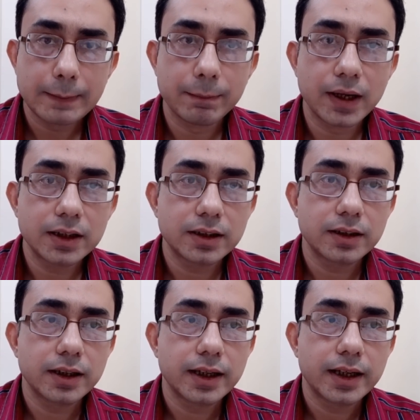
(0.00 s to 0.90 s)

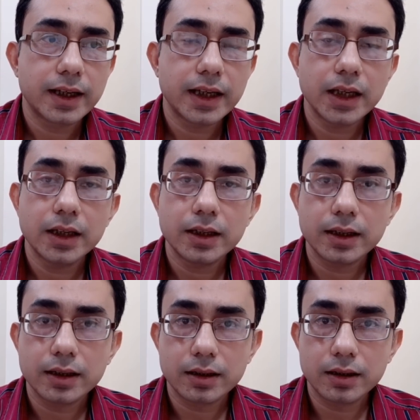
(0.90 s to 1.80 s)
but
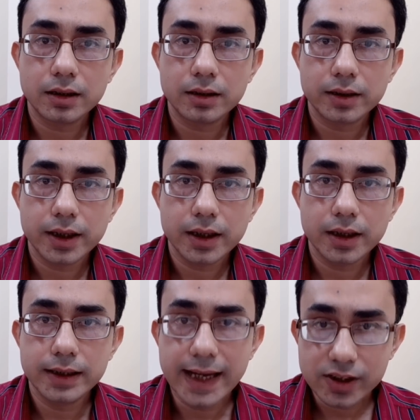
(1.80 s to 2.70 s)
a
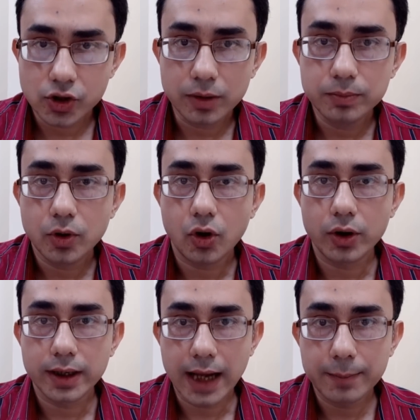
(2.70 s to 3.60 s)
desktop
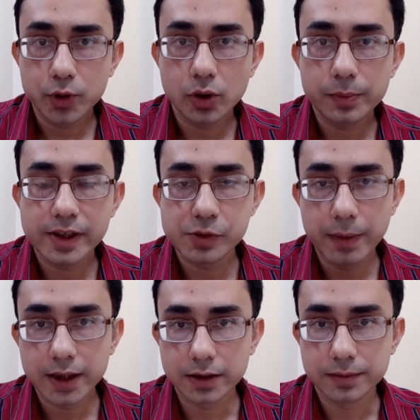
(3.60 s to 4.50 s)
or a laptop is
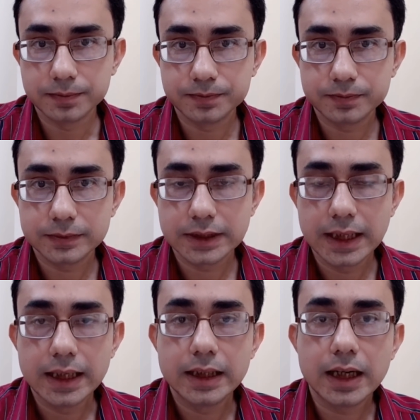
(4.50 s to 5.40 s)
better.
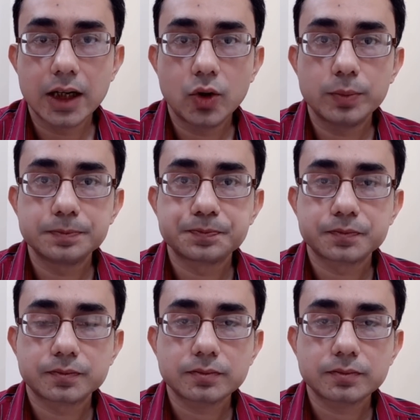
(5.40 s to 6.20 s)
Now,